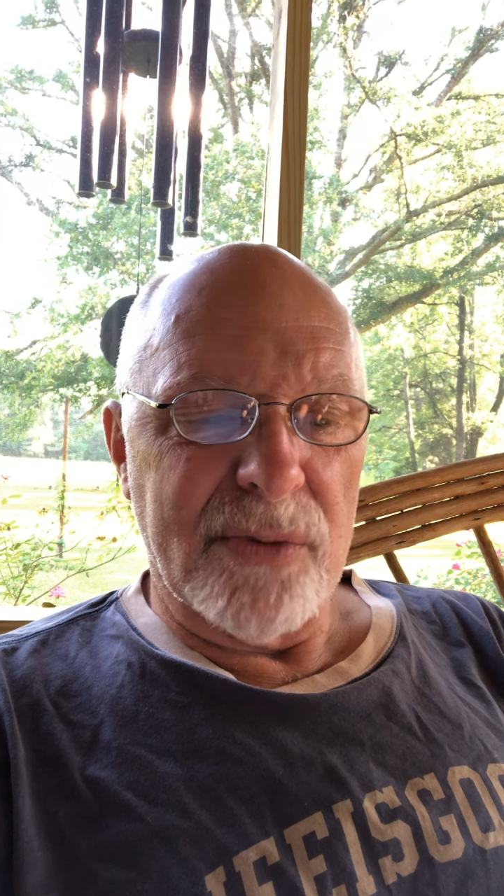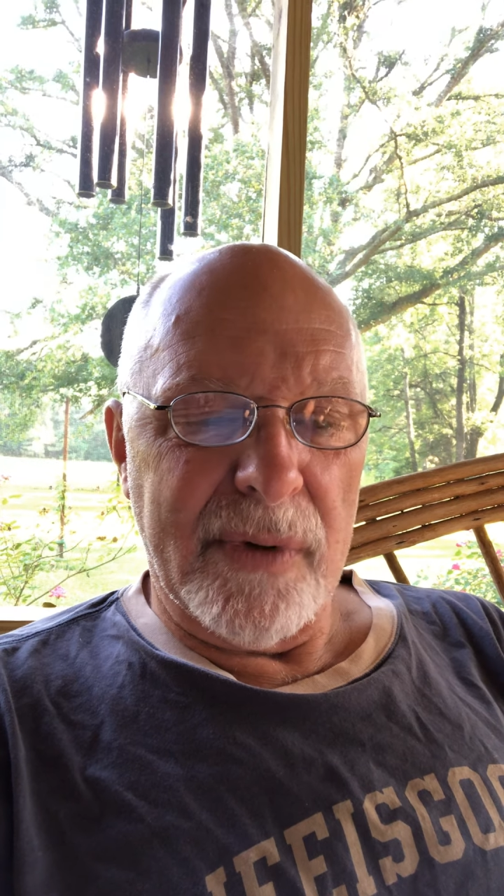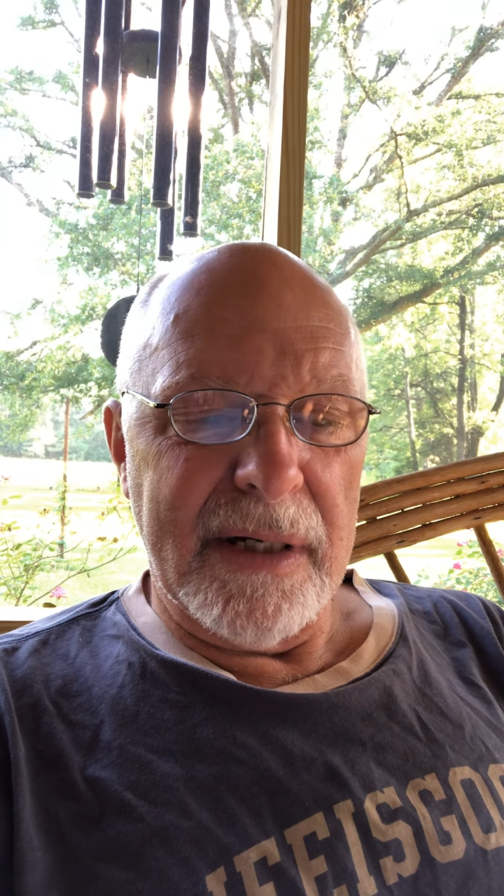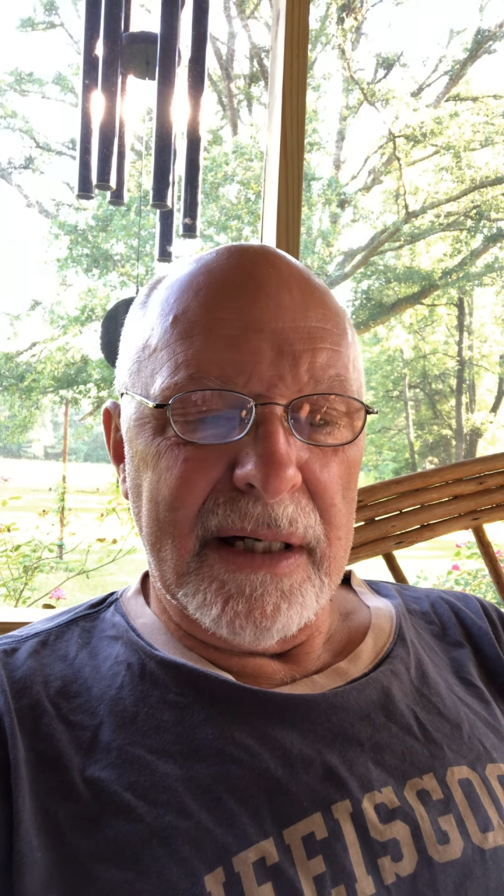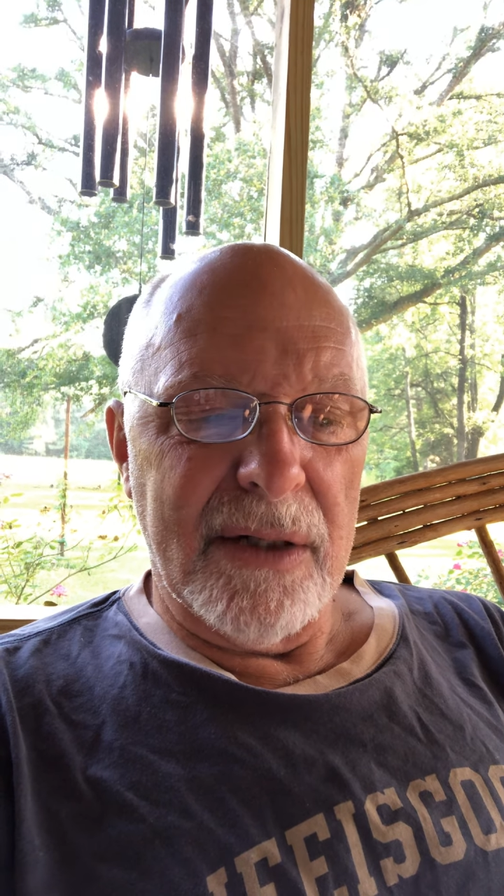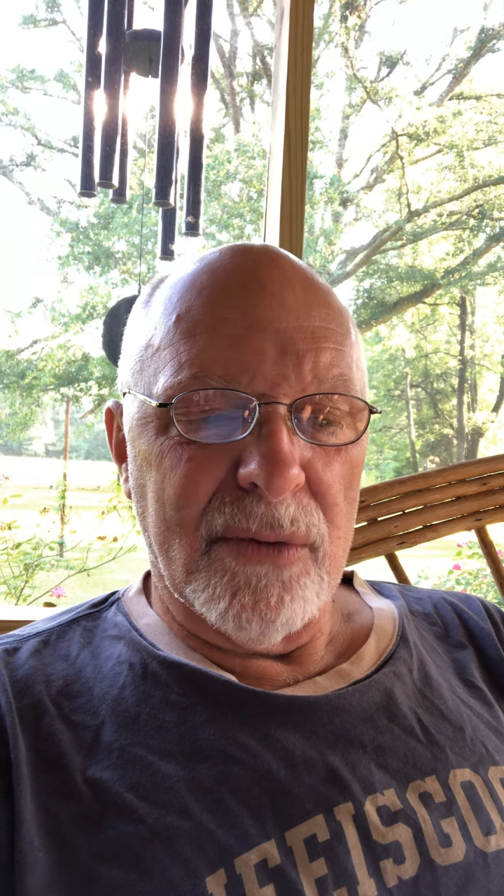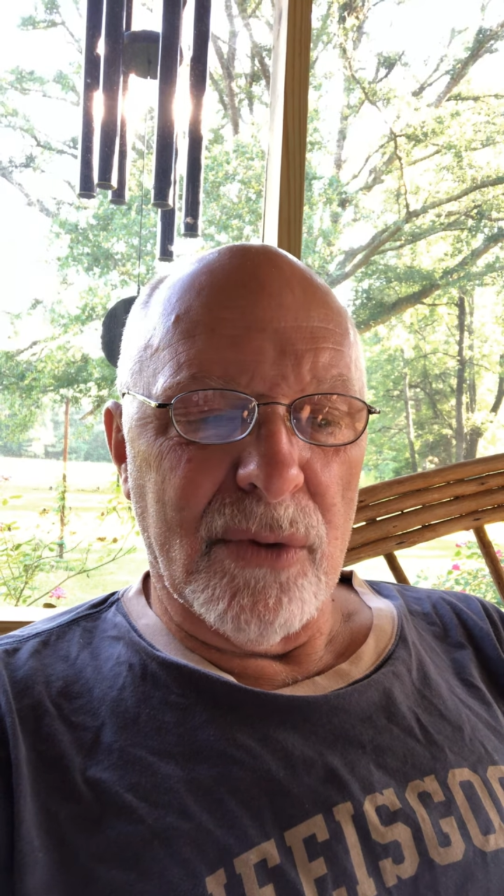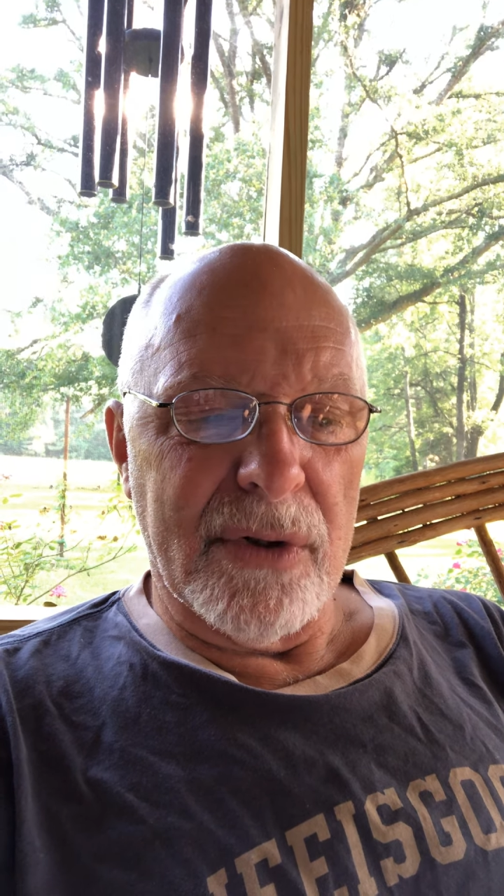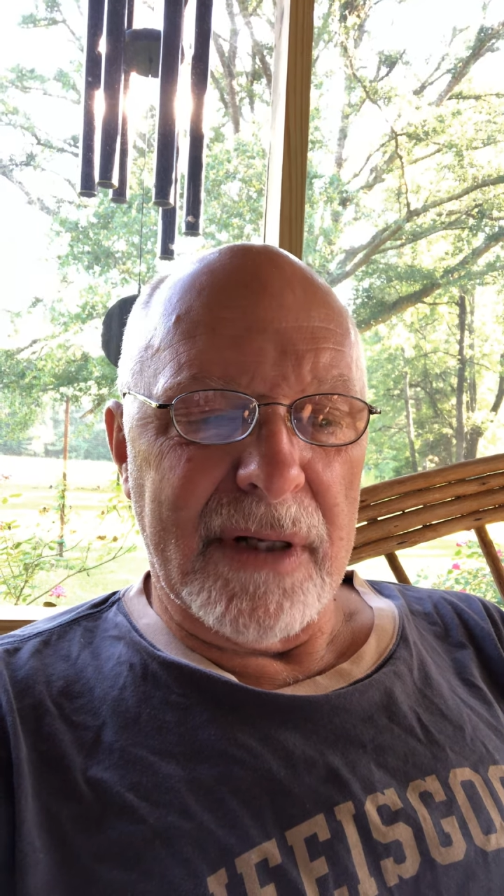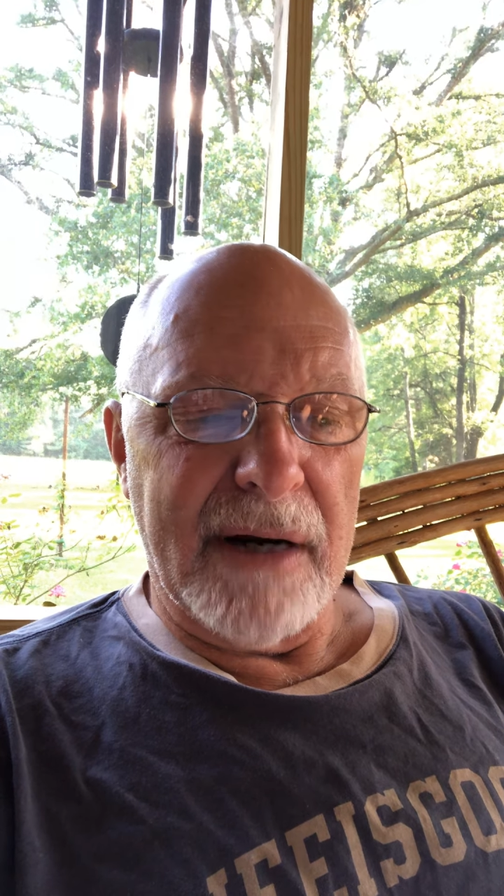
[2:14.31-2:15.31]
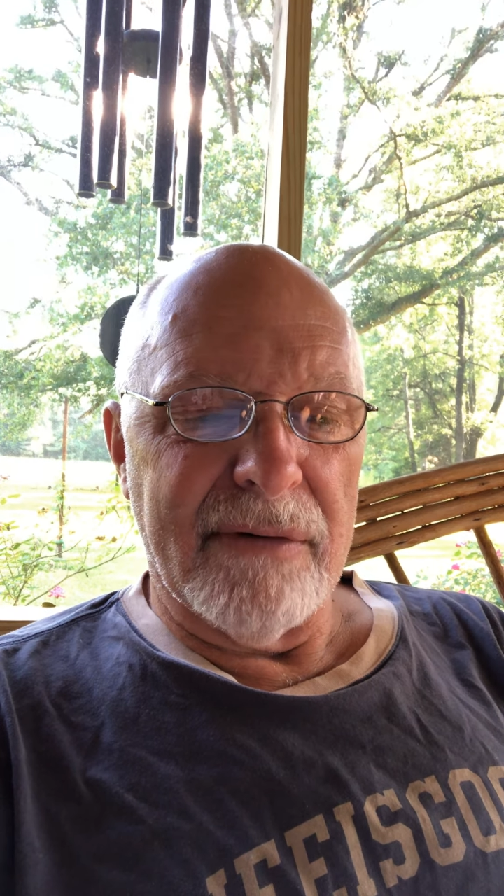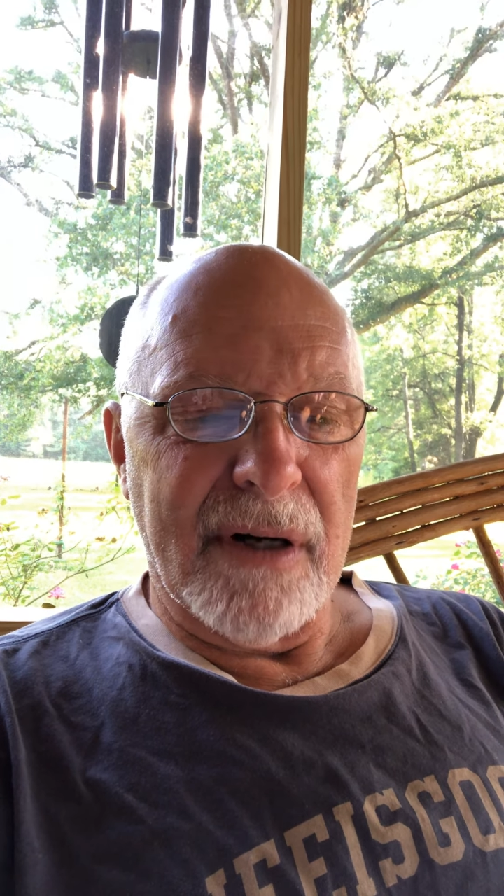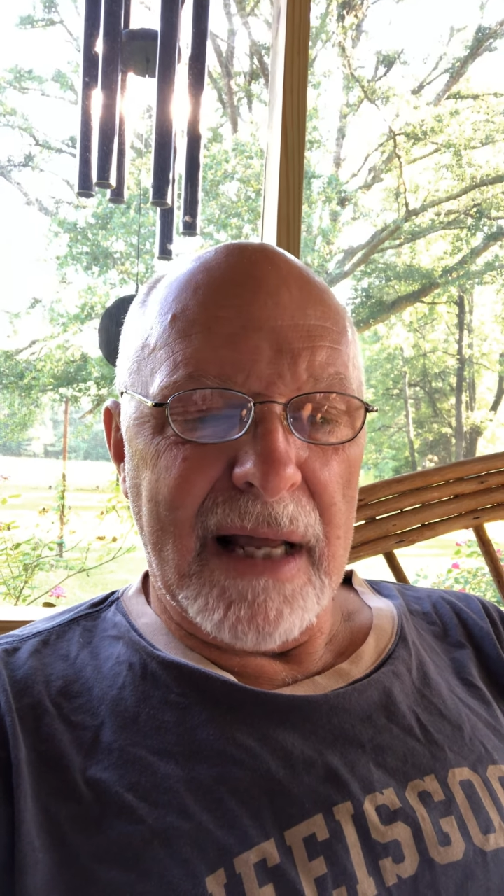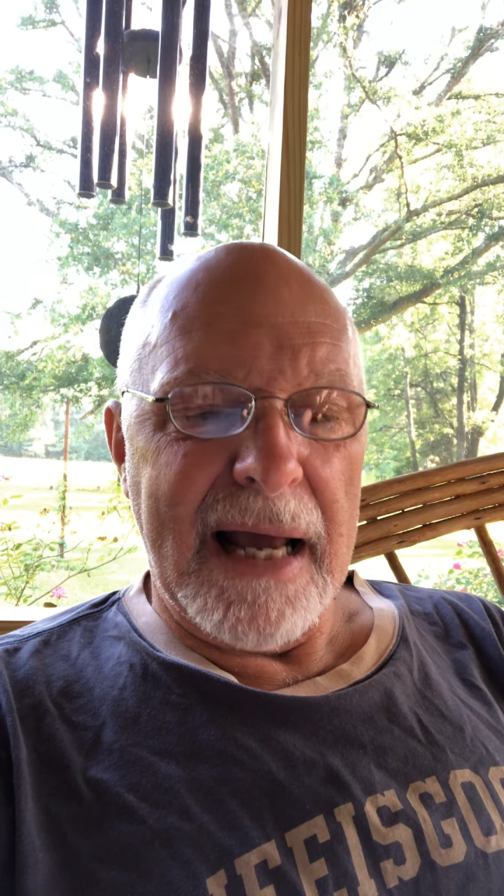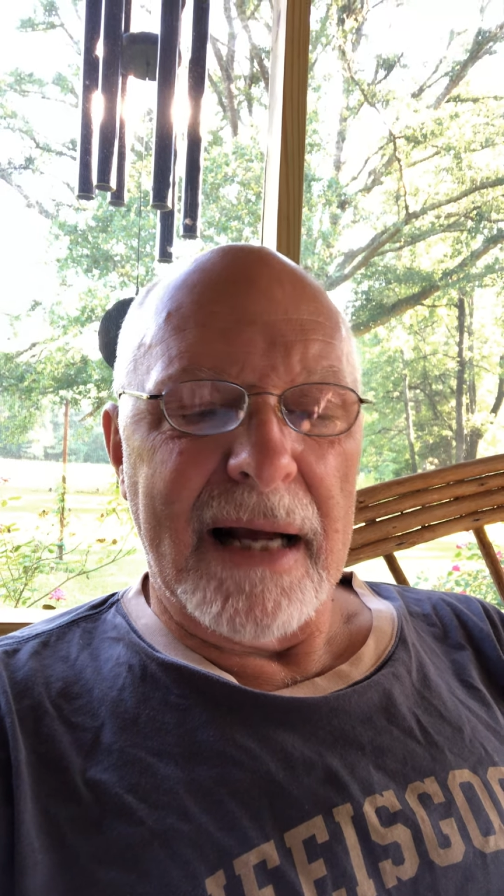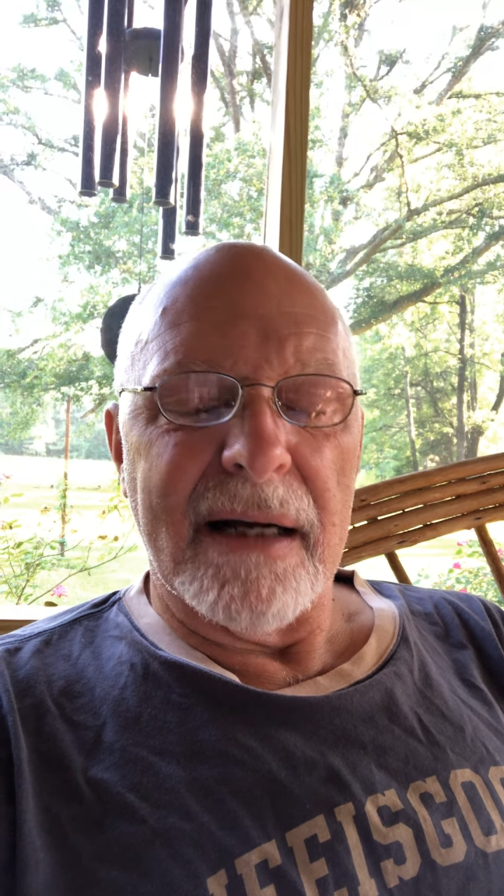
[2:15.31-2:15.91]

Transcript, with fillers: way will never lack